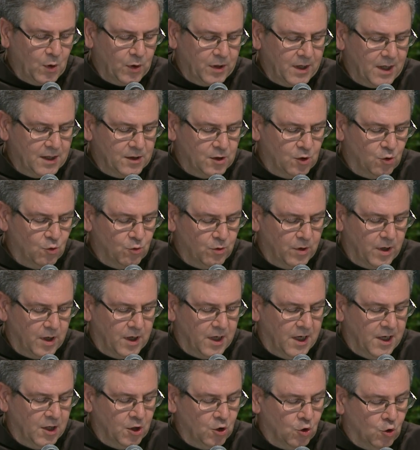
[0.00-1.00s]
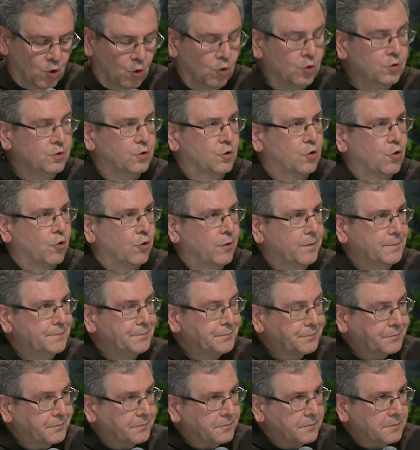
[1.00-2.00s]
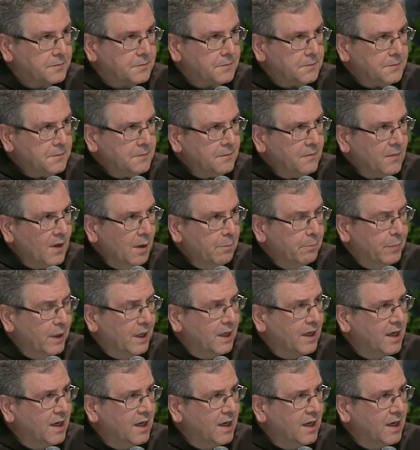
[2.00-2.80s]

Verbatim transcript: In these places there's also the memory,